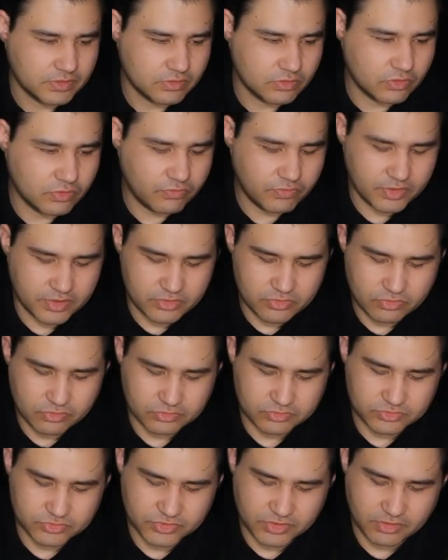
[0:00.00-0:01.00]
Hopefully you
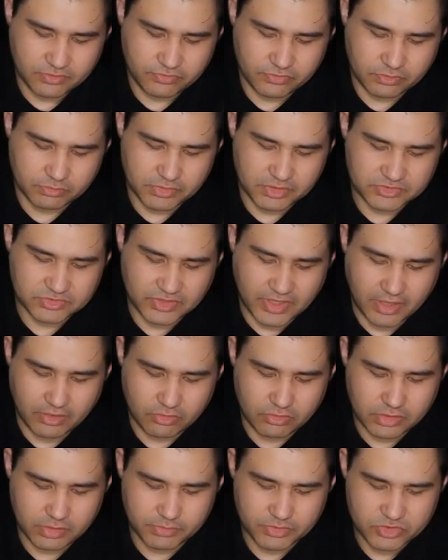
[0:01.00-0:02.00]
don't see it from this
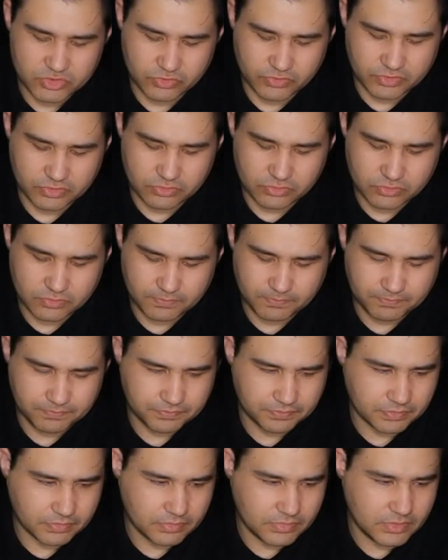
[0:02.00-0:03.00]
angle. Let me show it to you.
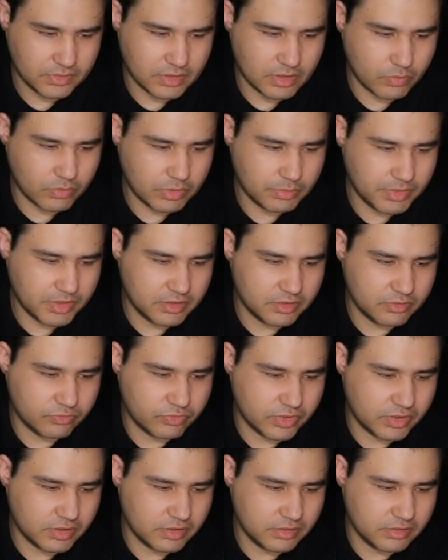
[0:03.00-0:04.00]
I want to be
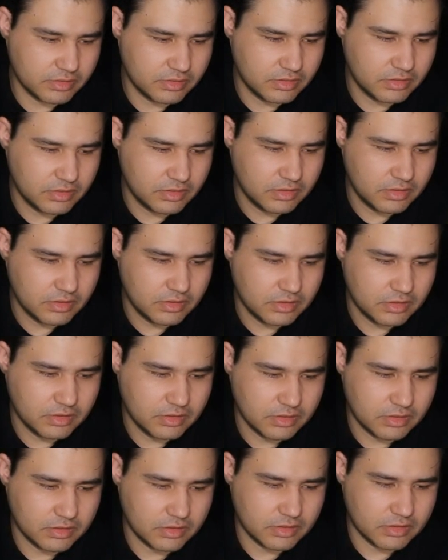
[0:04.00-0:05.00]
really
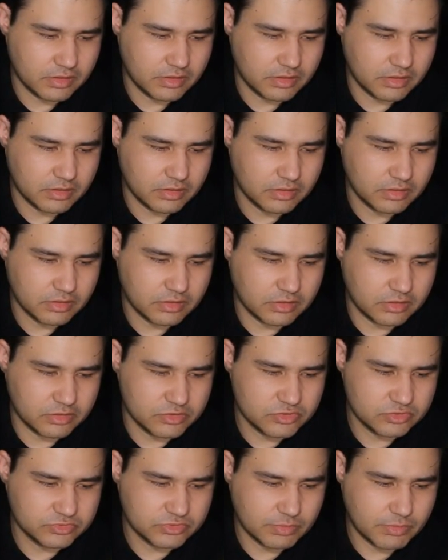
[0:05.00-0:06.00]

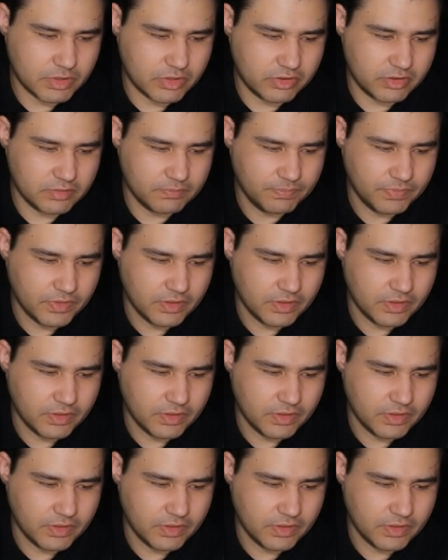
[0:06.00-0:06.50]
cautious about it.